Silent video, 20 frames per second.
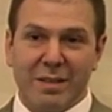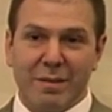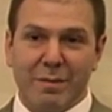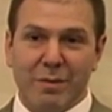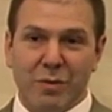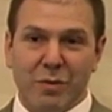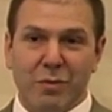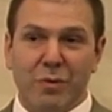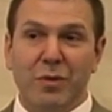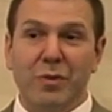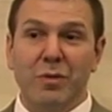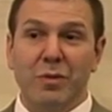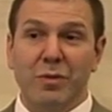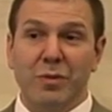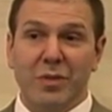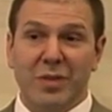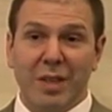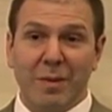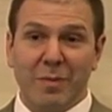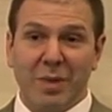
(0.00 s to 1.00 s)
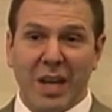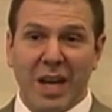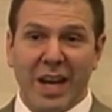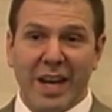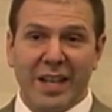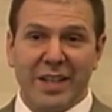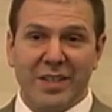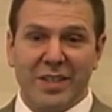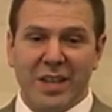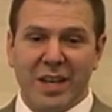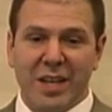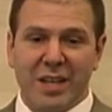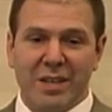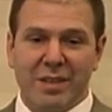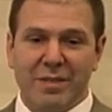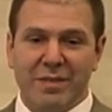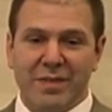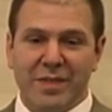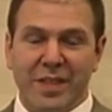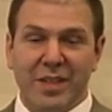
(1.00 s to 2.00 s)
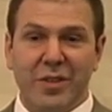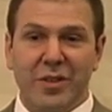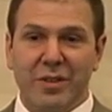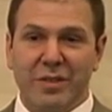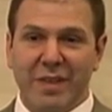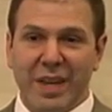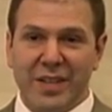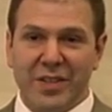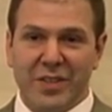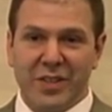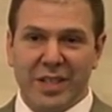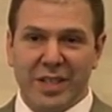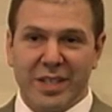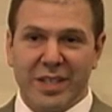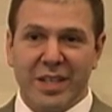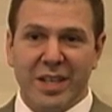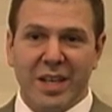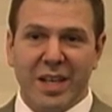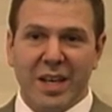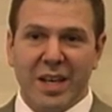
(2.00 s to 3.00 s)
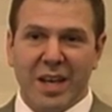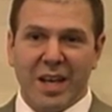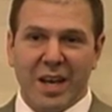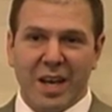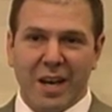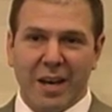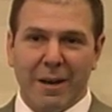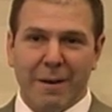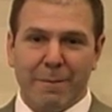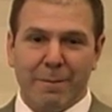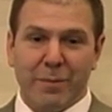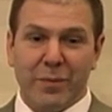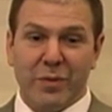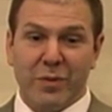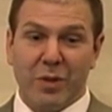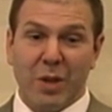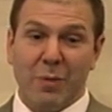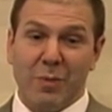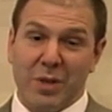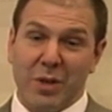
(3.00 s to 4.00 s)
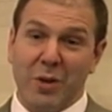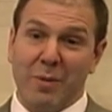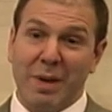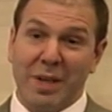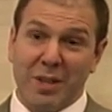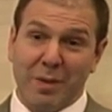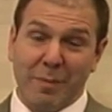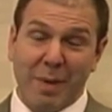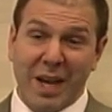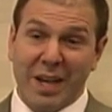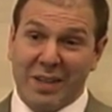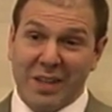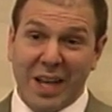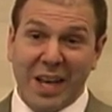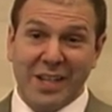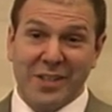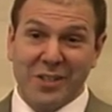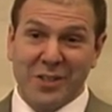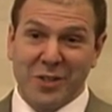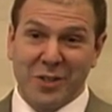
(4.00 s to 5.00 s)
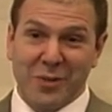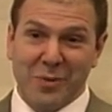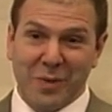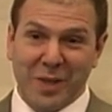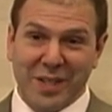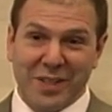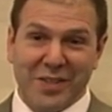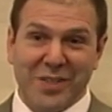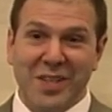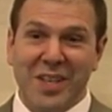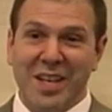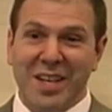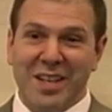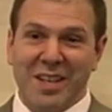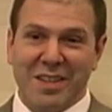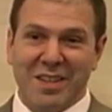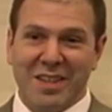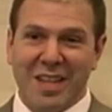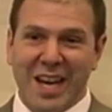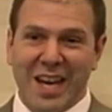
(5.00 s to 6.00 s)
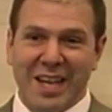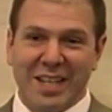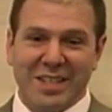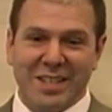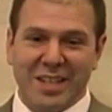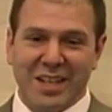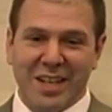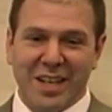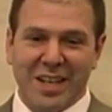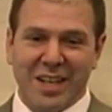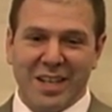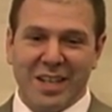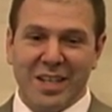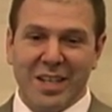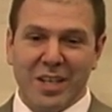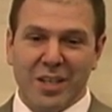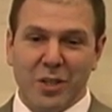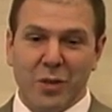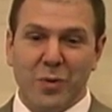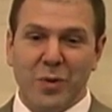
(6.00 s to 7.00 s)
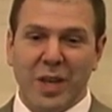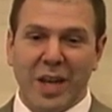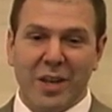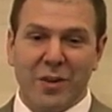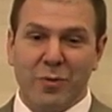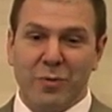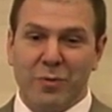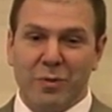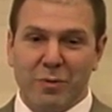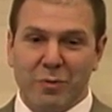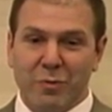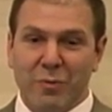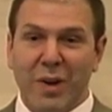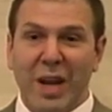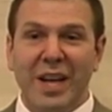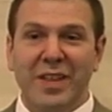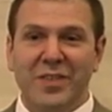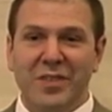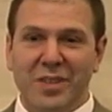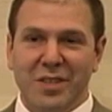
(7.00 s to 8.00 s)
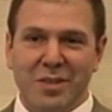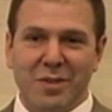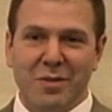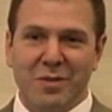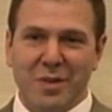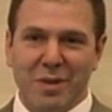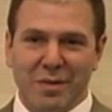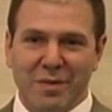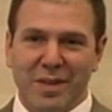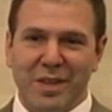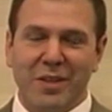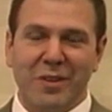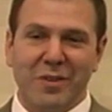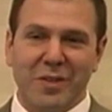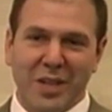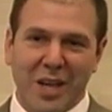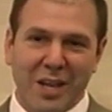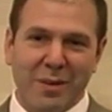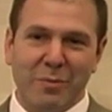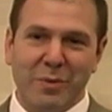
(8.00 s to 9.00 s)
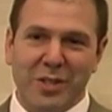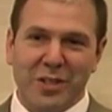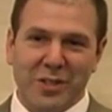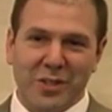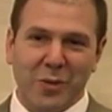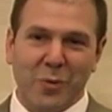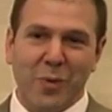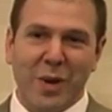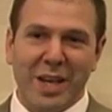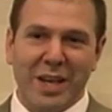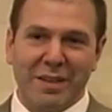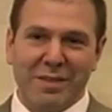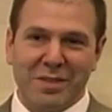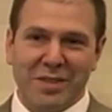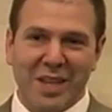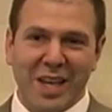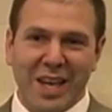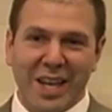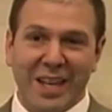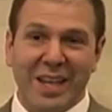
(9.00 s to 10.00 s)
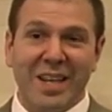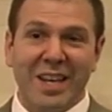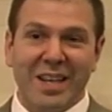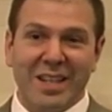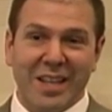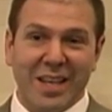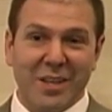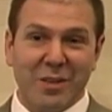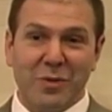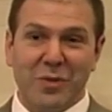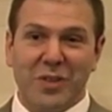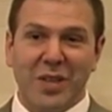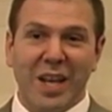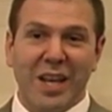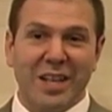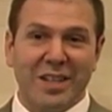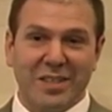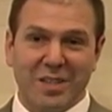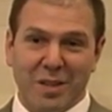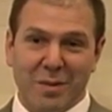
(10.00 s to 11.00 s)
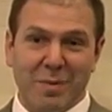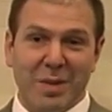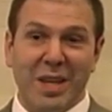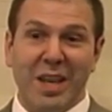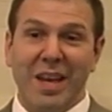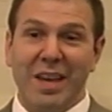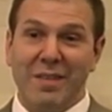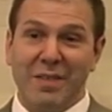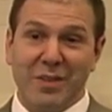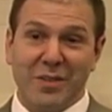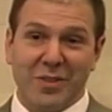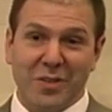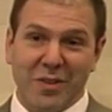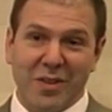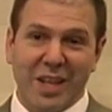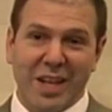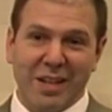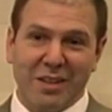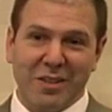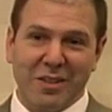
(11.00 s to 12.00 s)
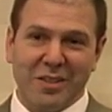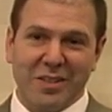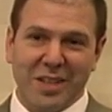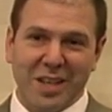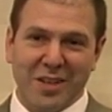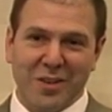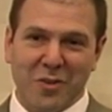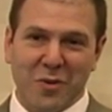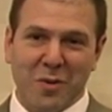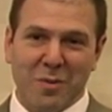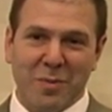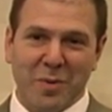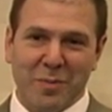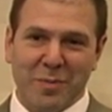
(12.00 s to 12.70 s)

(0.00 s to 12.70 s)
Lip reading: through some kind of intervention, and we know about the biological ones, that you can rescue the phenotype, which is a way of saying that you change the behavior so that it looks like normal